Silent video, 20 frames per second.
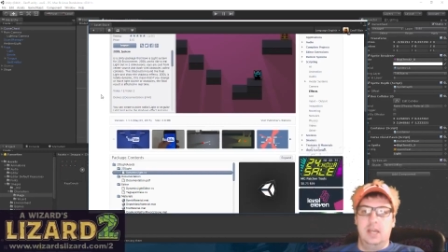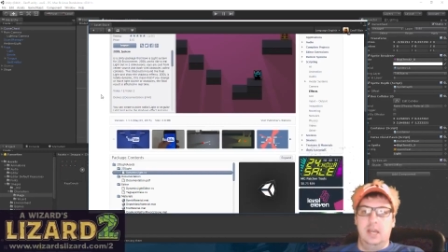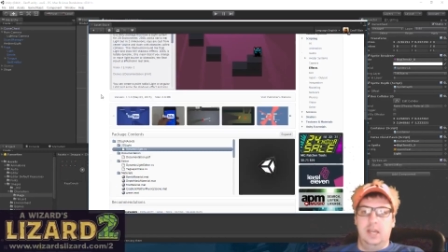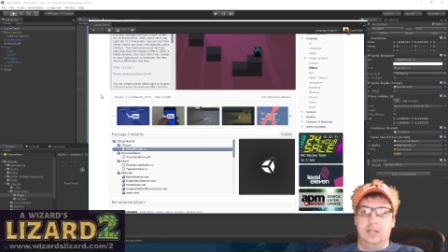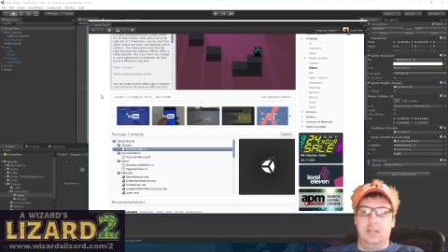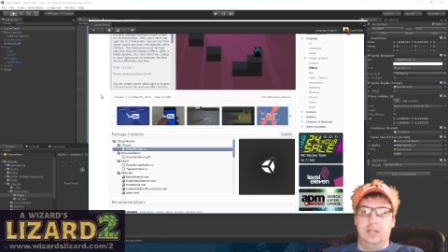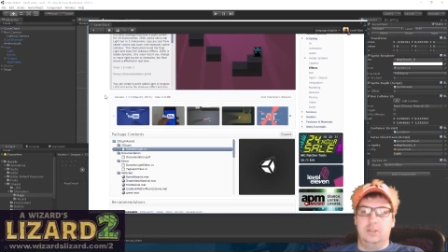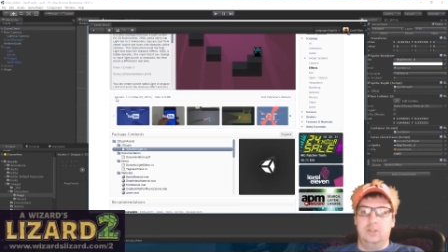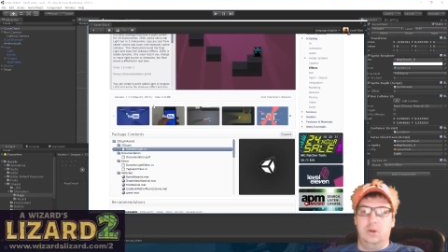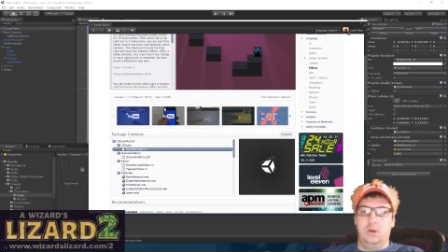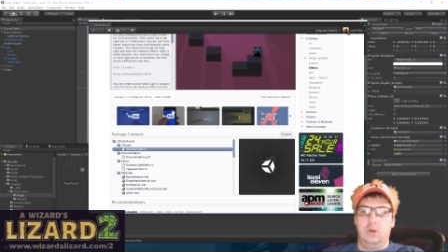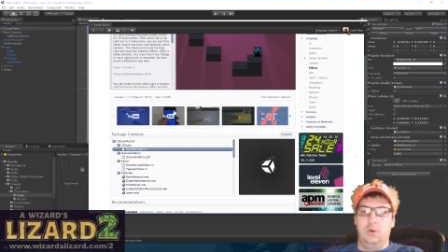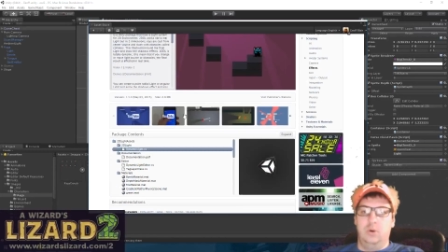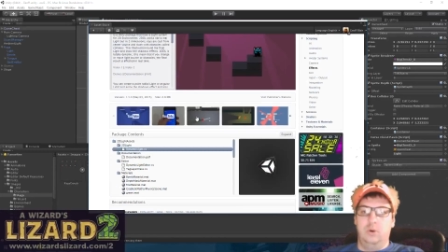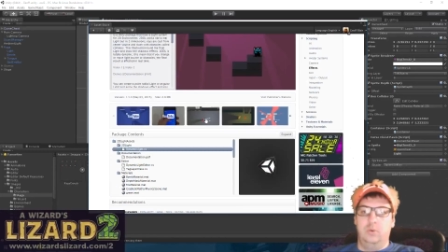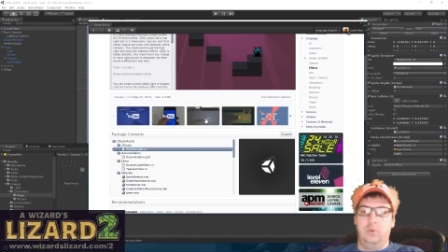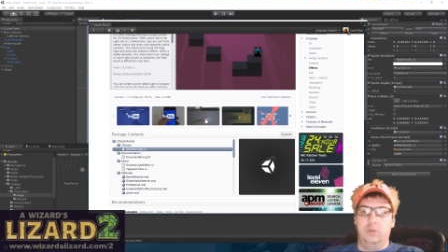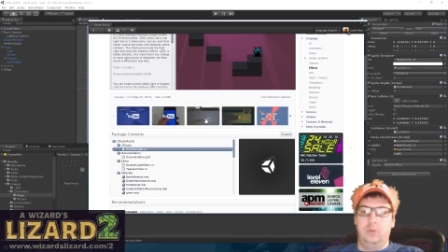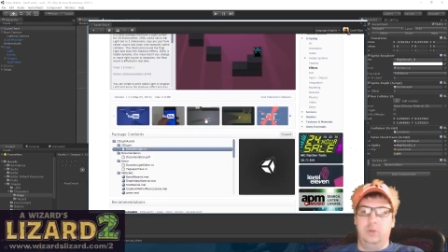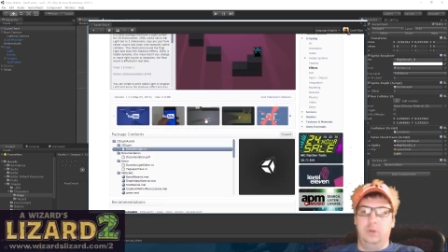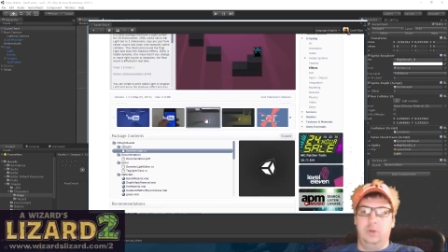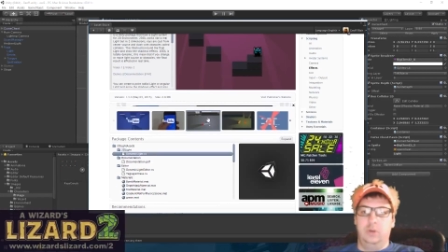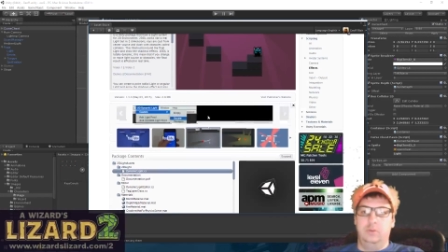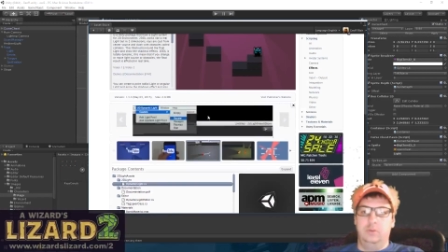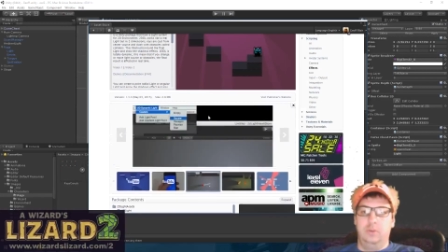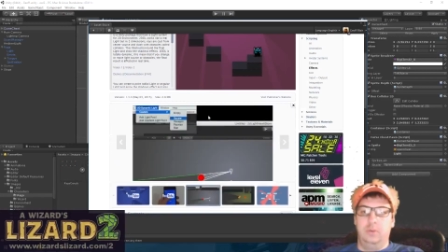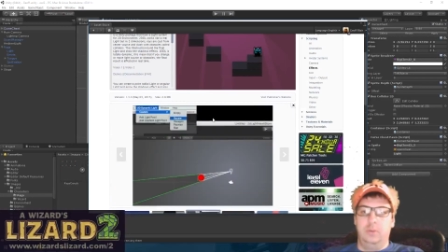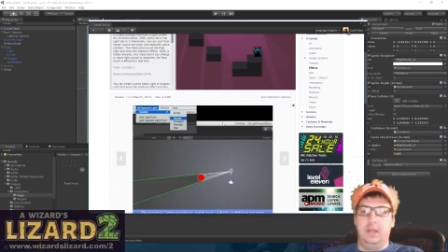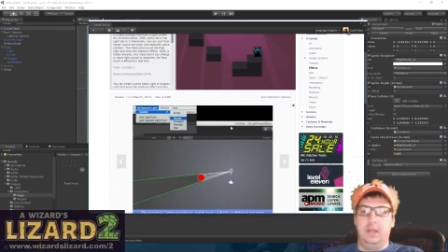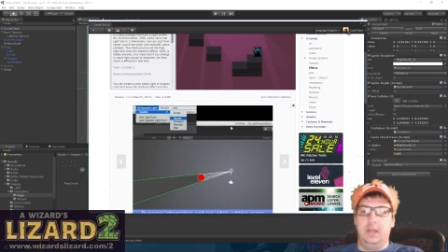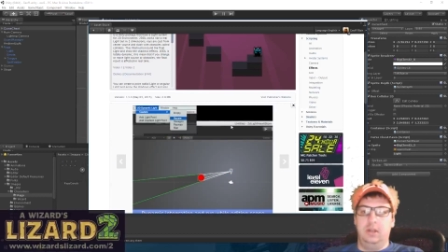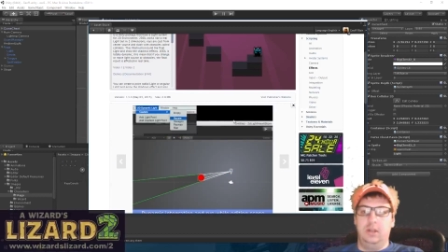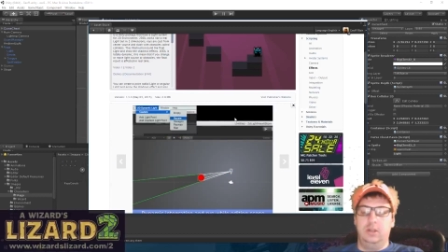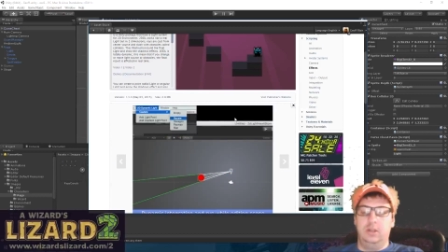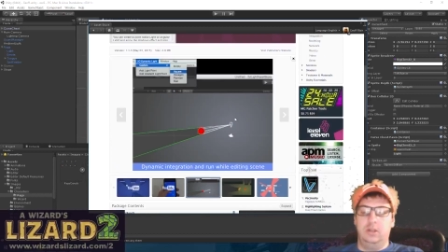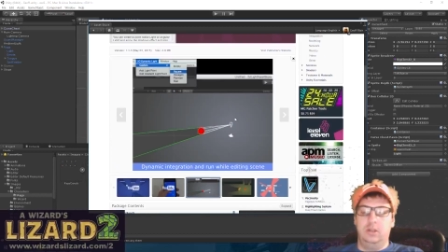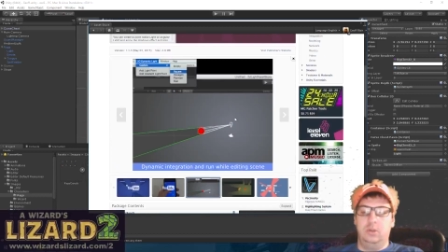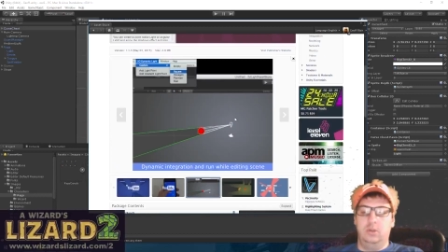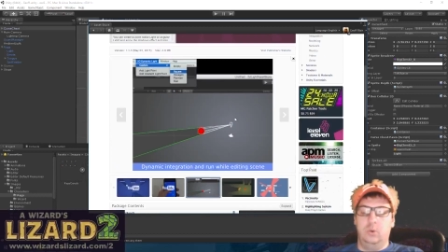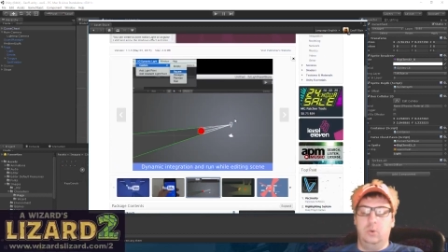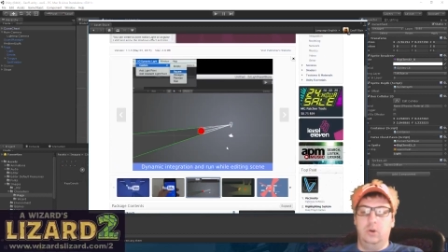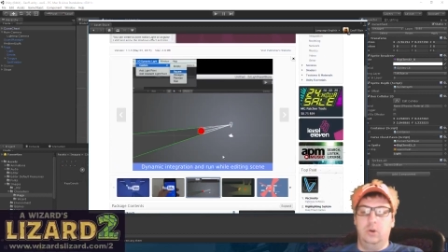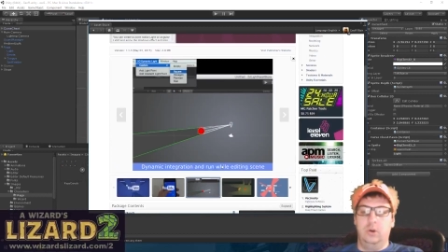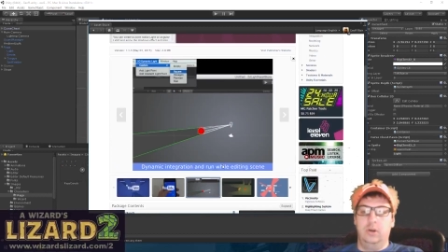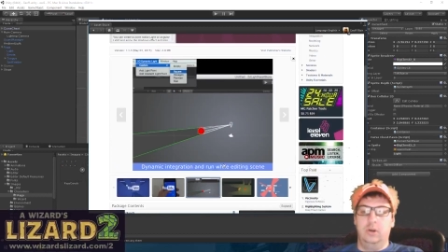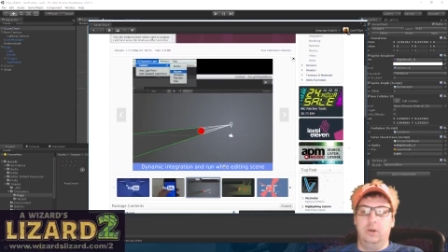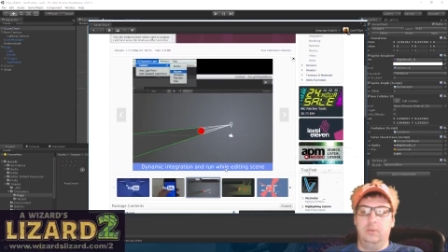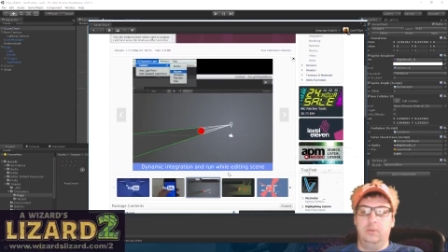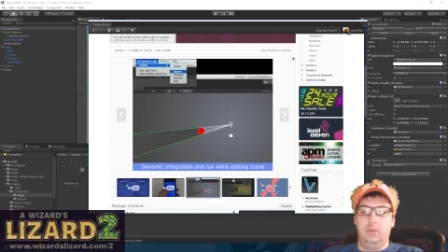And so, you know, depending on your